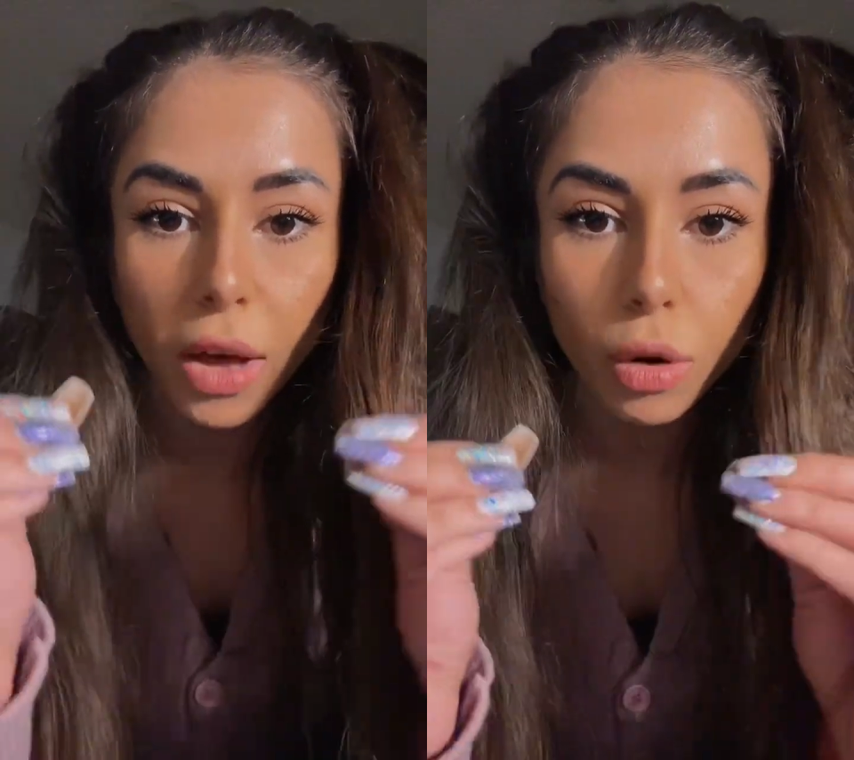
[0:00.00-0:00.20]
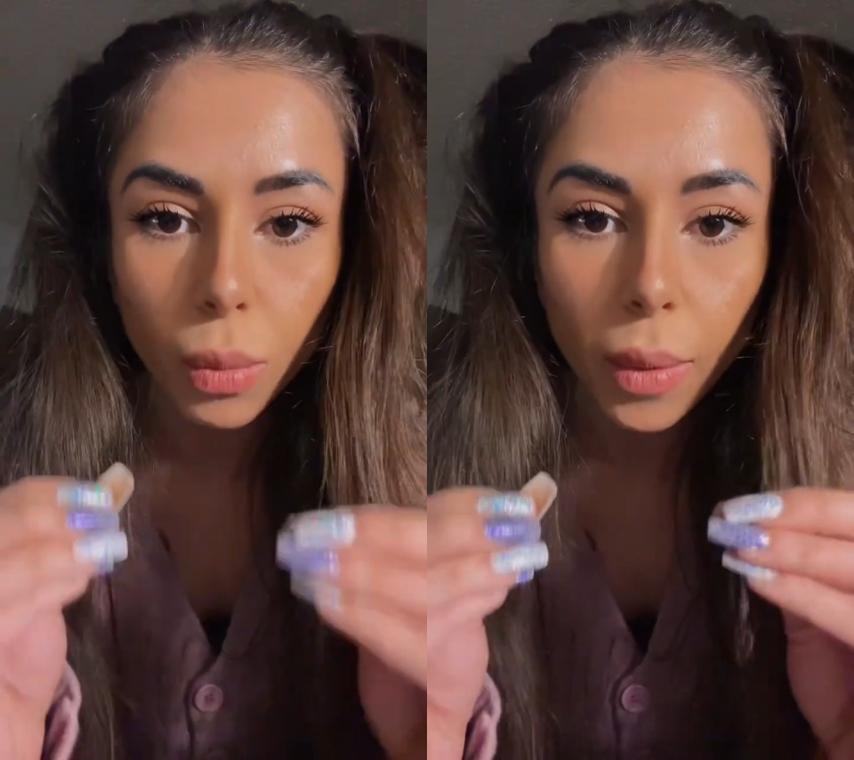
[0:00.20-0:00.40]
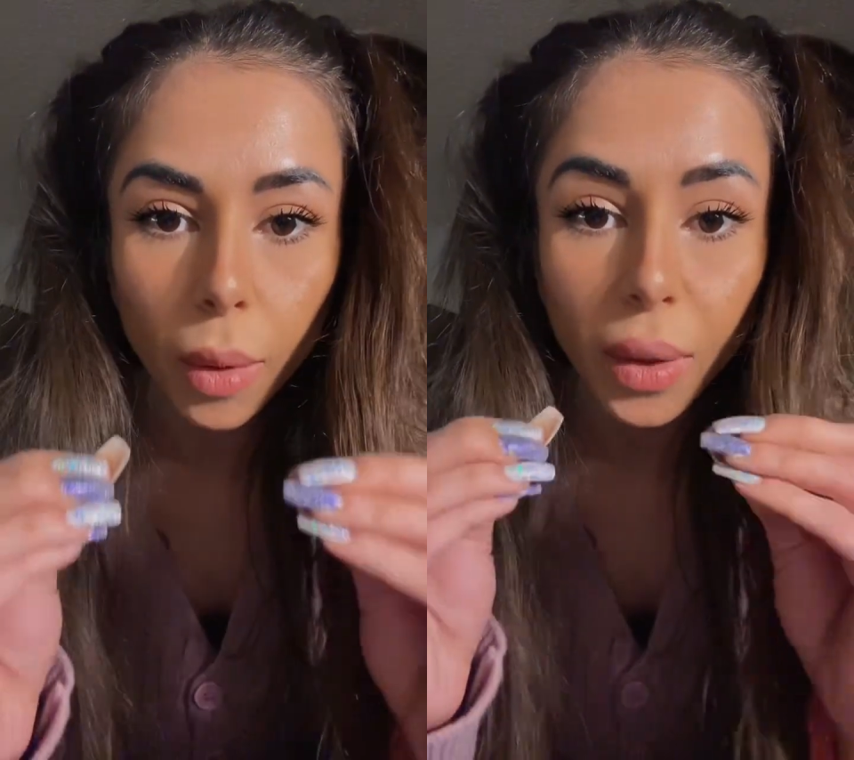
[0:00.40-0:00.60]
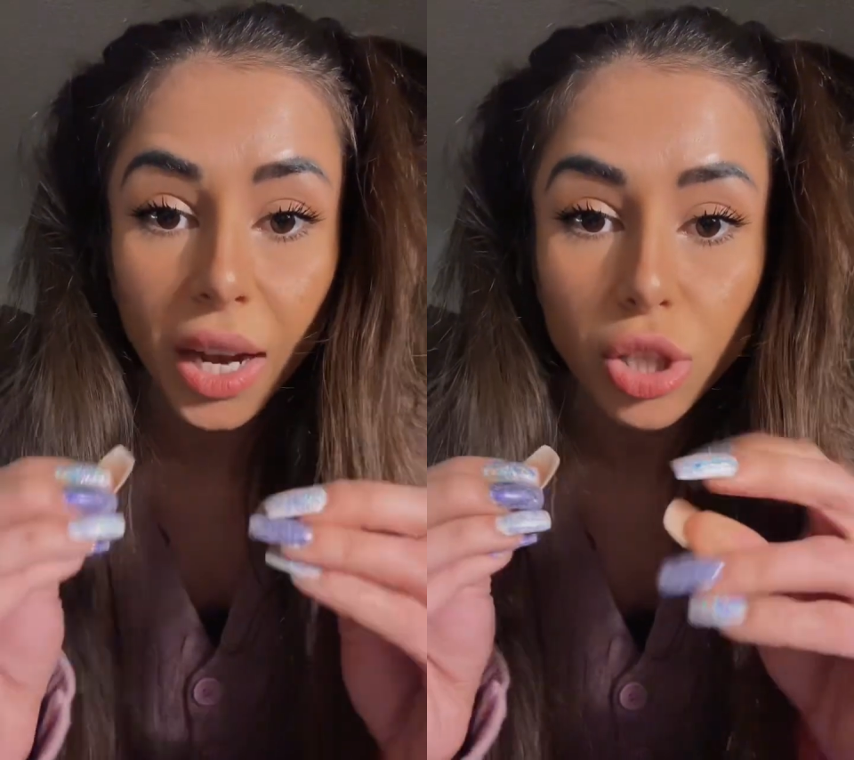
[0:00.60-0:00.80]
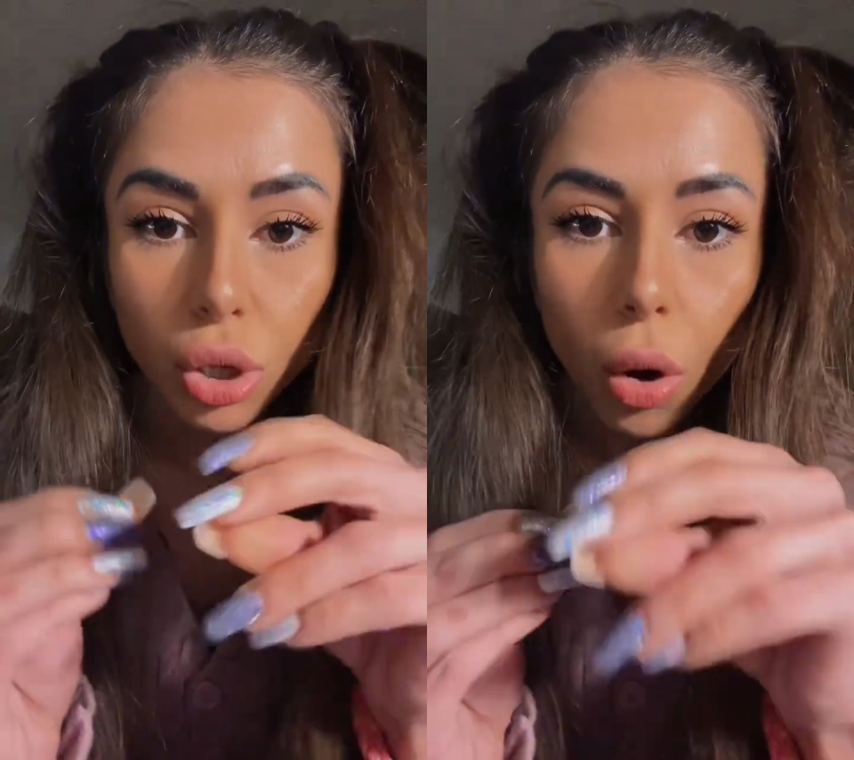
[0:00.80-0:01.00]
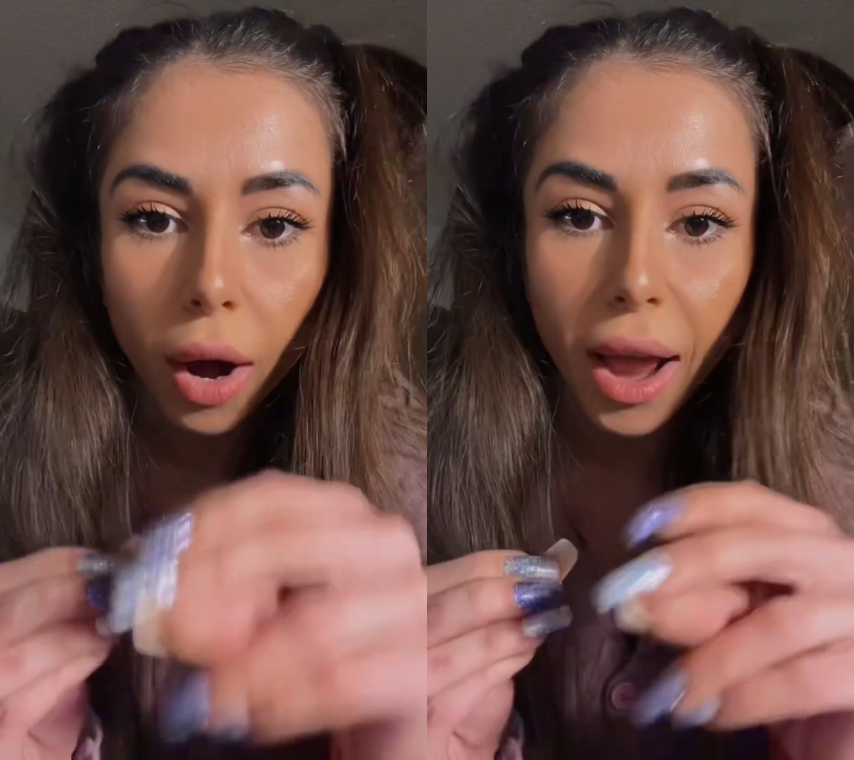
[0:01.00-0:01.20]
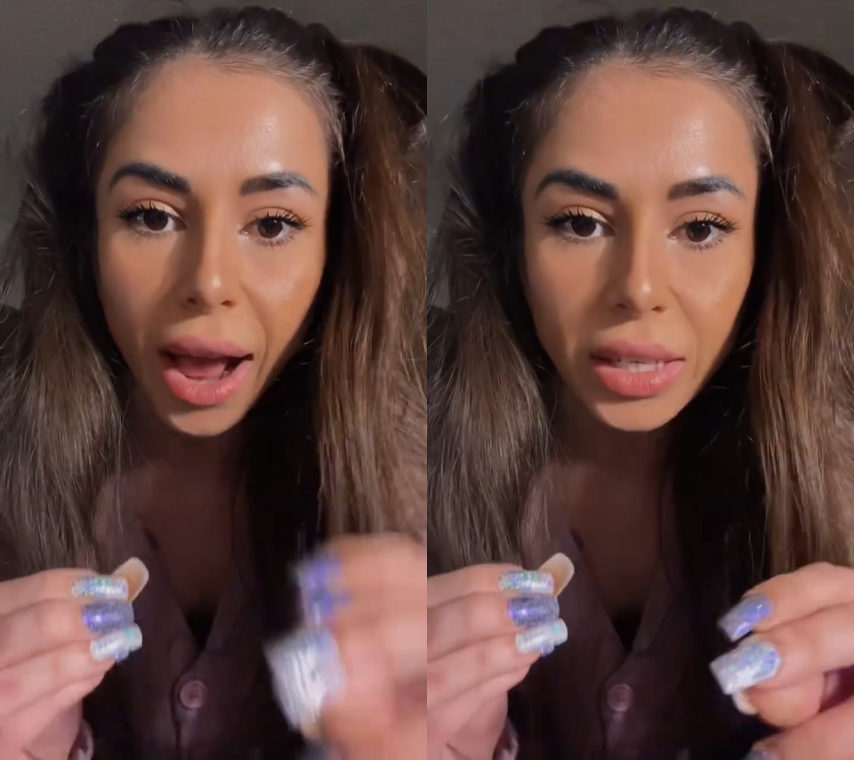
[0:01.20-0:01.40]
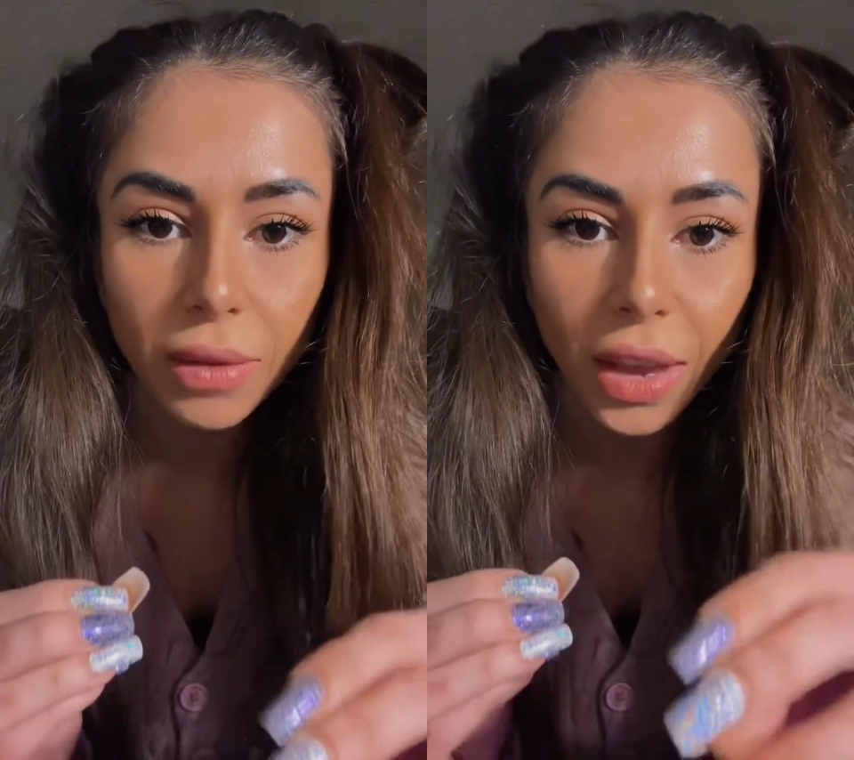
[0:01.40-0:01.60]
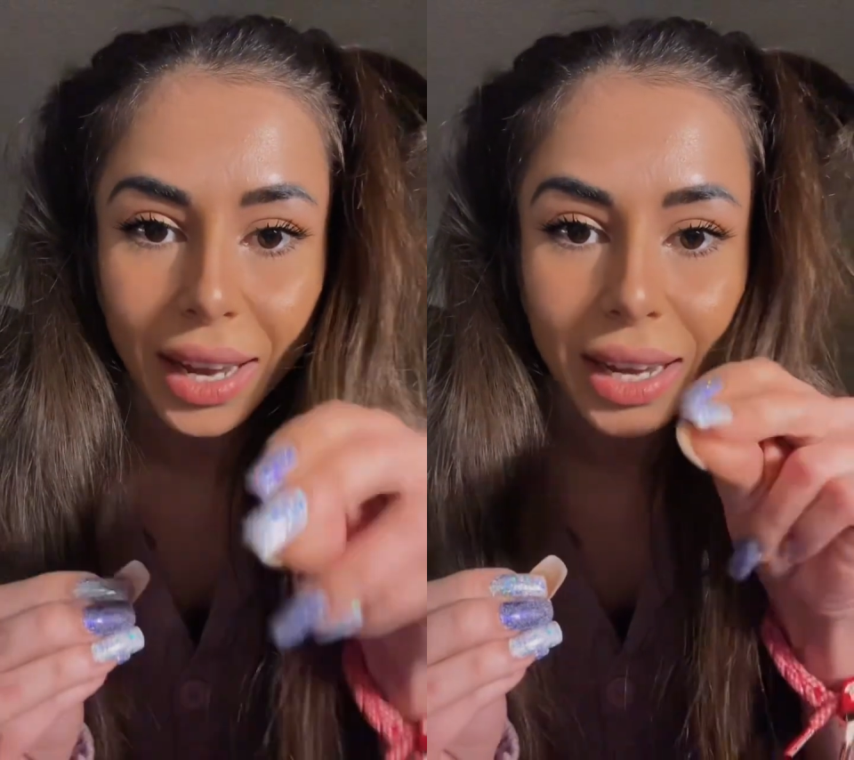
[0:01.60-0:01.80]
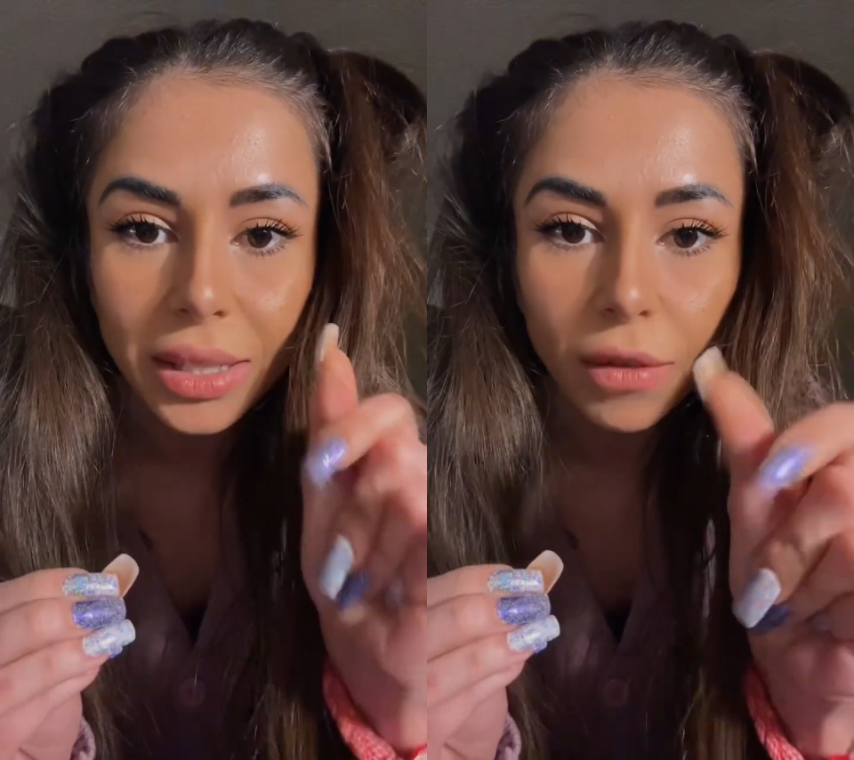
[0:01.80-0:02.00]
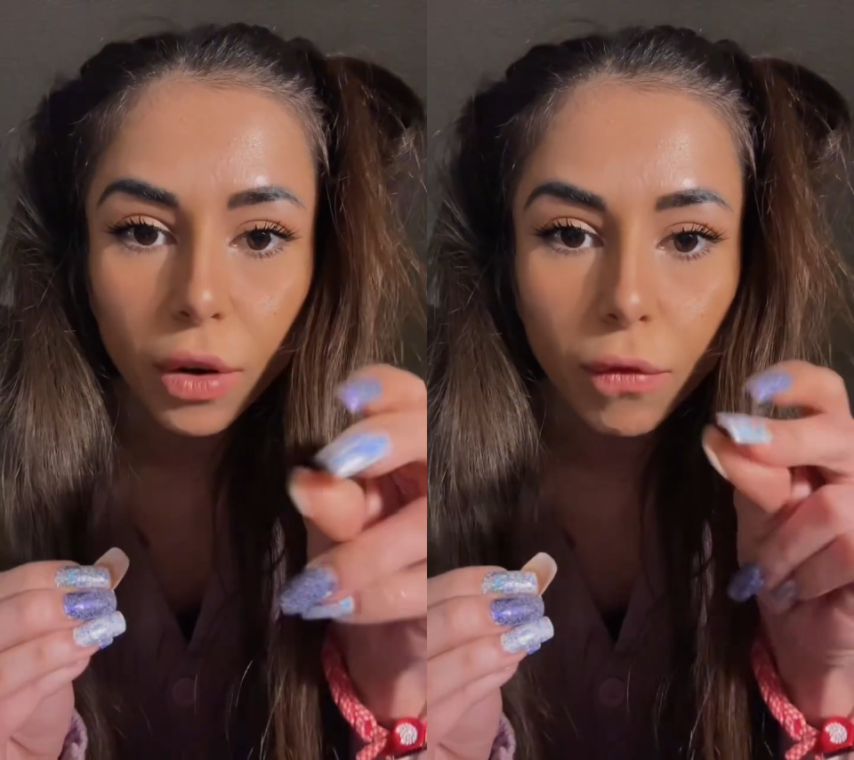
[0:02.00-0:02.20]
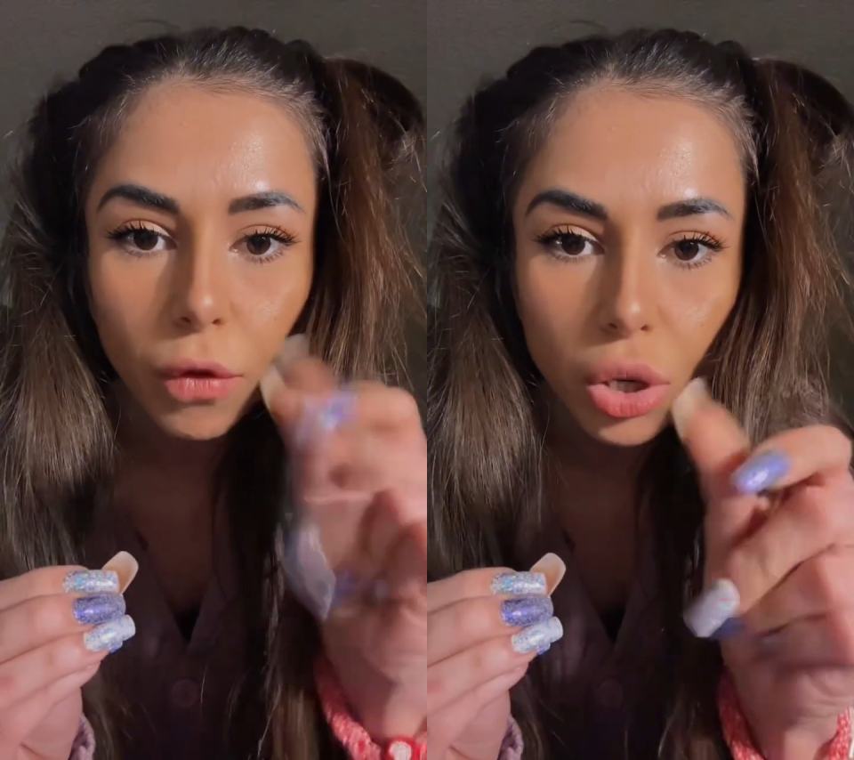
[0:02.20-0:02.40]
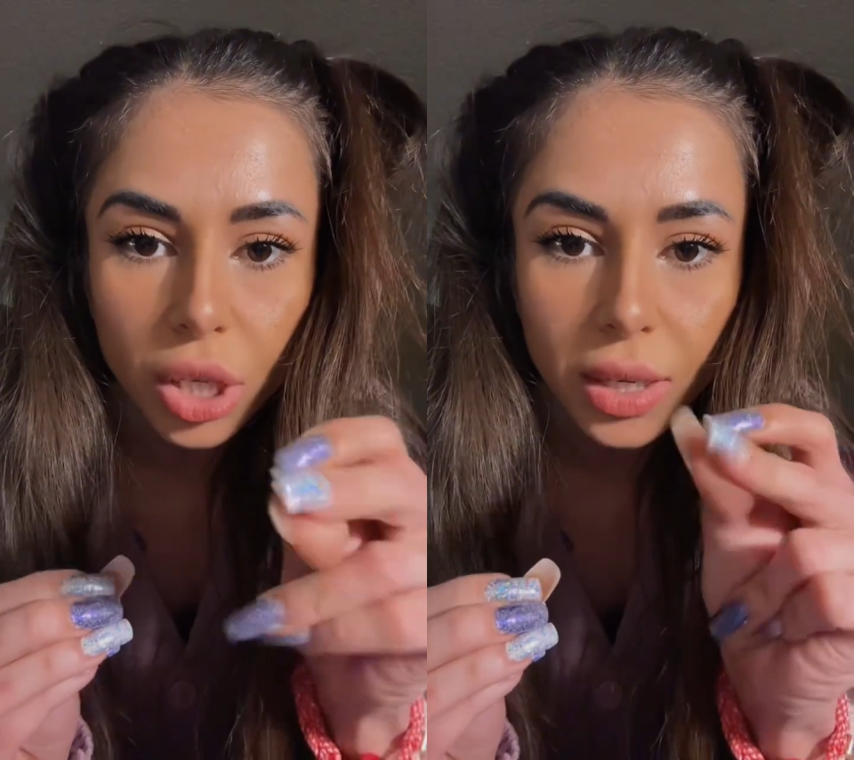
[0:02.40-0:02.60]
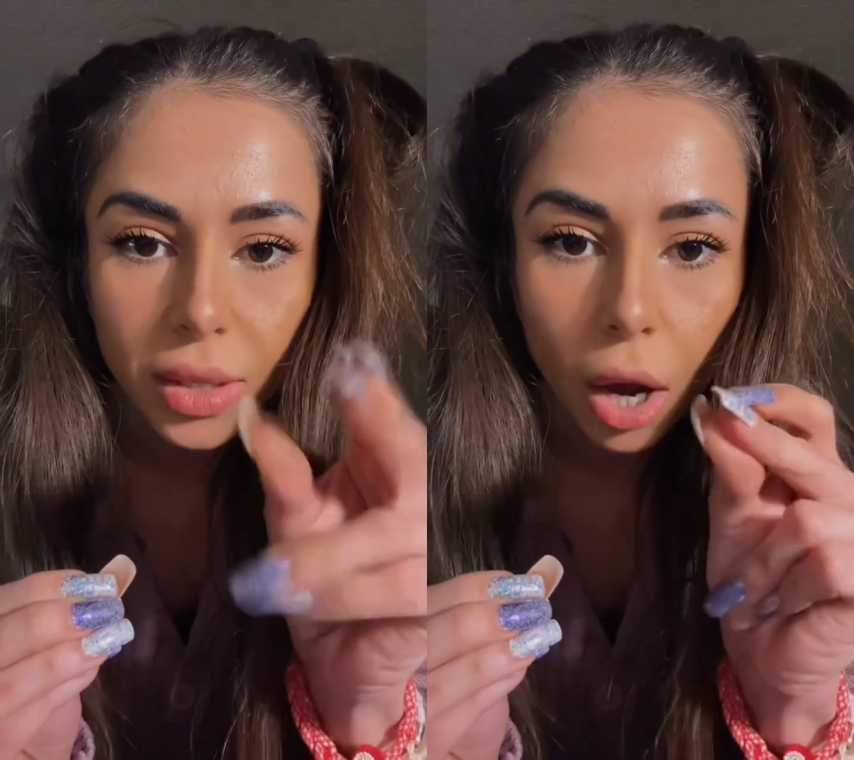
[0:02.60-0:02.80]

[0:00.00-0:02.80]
other people because you are activating a different versions